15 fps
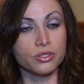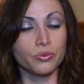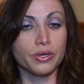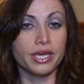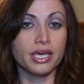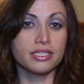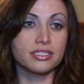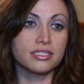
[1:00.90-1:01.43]
So
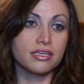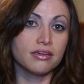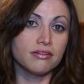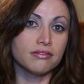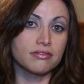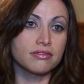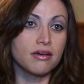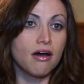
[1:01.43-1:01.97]
we get
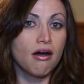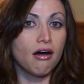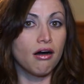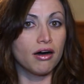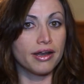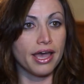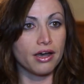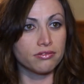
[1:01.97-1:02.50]
skills
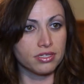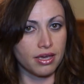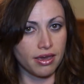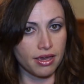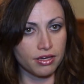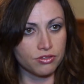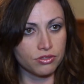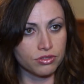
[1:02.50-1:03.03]
on how to
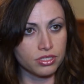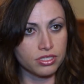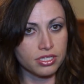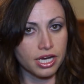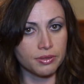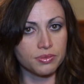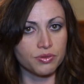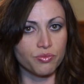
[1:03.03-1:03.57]
handle these
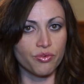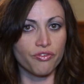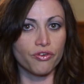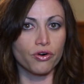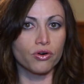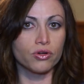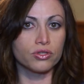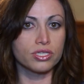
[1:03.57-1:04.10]
types of
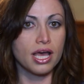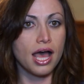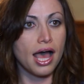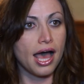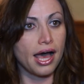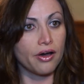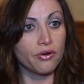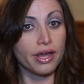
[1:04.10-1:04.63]
referrals,
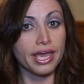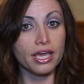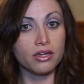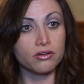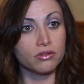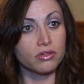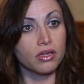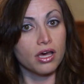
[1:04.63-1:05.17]
how to
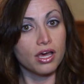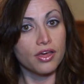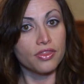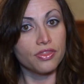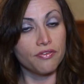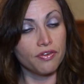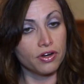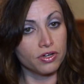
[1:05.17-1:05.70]
handle
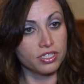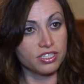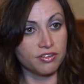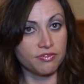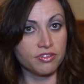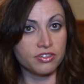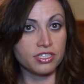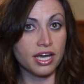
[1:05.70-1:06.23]
the various
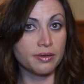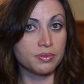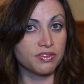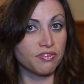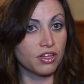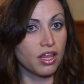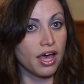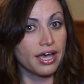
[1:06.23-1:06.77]
different types
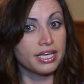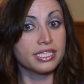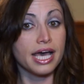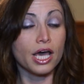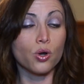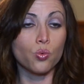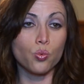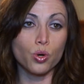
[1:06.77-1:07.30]
of clients,
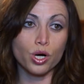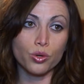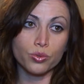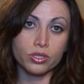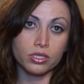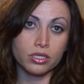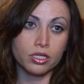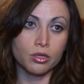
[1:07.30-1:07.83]
how to work
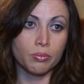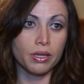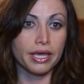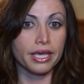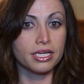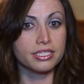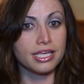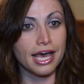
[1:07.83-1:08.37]
with the legal
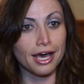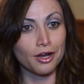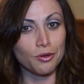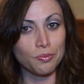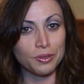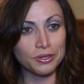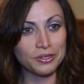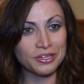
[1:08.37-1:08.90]
plans, how to
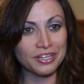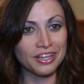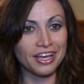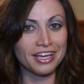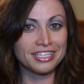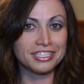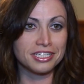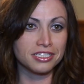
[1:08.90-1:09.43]
bill the
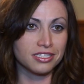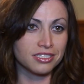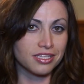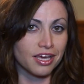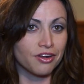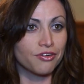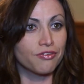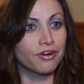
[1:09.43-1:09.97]
clients at a
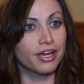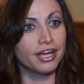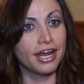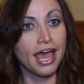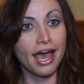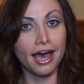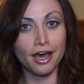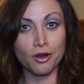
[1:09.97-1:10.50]
discounted rate,
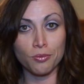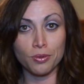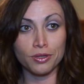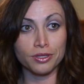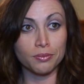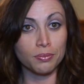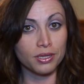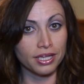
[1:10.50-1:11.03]
how to
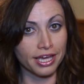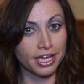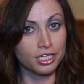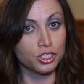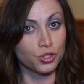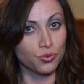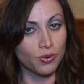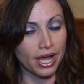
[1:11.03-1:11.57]
build a
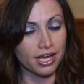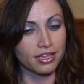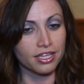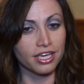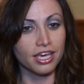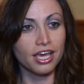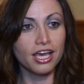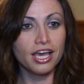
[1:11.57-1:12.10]
plan
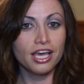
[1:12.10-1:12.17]
directly.